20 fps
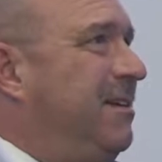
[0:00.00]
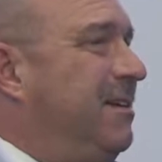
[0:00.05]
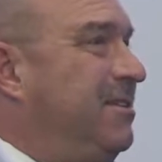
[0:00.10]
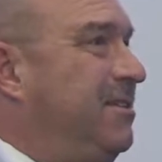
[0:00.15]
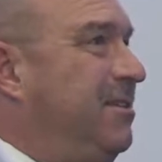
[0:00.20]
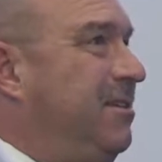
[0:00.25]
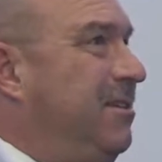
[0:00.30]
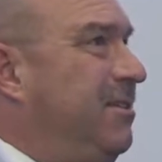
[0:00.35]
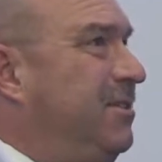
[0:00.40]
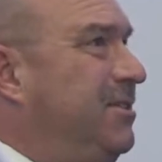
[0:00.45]

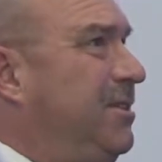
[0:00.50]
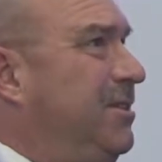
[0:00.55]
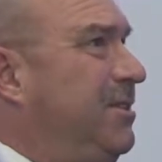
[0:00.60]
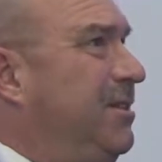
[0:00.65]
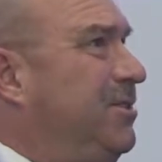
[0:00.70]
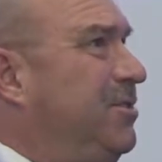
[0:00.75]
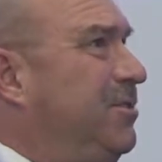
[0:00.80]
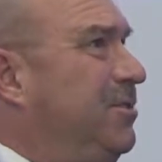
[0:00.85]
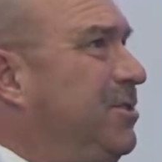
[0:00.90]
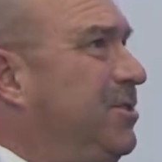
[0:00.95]
an
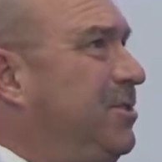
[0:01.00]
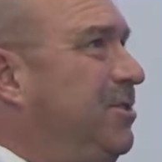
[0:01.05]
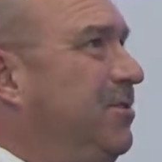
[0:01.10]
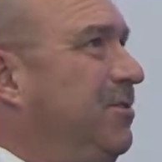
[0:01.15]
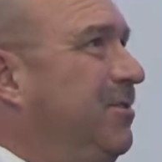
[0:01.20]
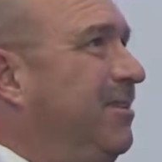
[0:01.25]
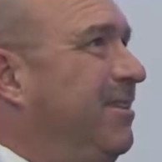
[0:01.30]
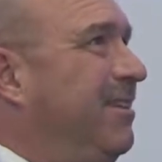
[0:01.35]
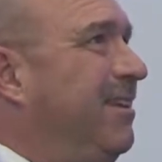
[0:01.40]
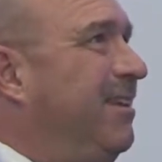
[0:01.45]
architectural
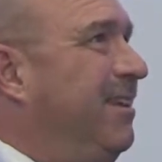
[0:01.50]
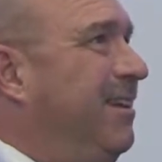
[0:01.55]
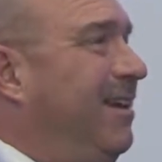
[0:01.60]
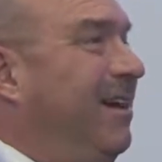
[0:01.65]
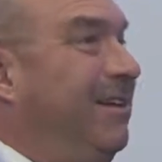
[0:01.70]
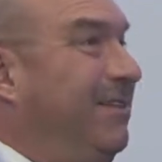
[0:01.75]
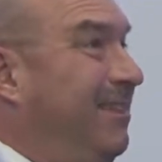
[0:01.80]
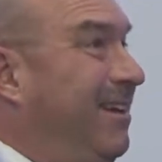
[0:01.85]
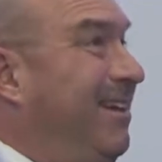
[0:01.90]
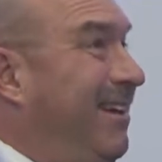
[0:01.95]
student.
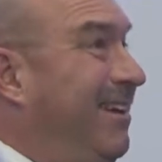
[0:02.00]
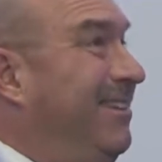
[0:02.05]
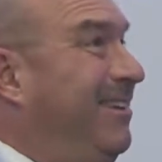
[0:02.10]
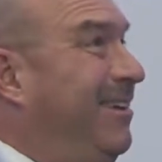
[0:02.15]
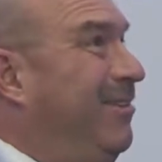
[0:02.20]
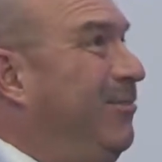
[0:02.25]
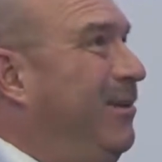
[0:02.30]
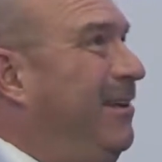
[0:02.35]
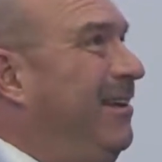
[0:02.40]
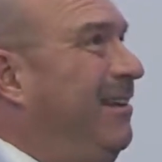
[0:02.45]
And they
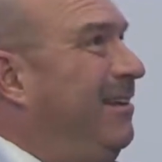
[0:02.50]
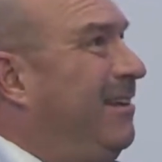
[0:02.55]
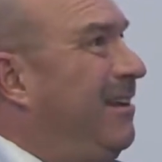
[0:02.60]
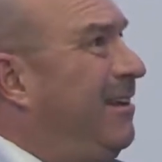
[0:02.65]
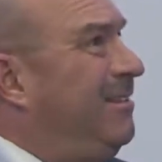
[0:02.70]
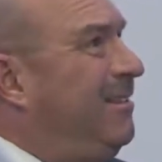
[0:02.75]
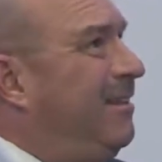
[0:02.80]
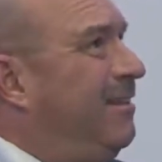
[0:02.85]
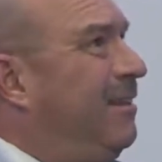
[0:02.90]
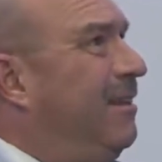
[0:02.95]
really
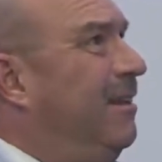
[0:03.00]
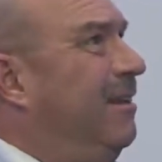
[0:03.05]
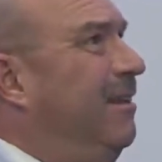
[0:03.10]
liked it.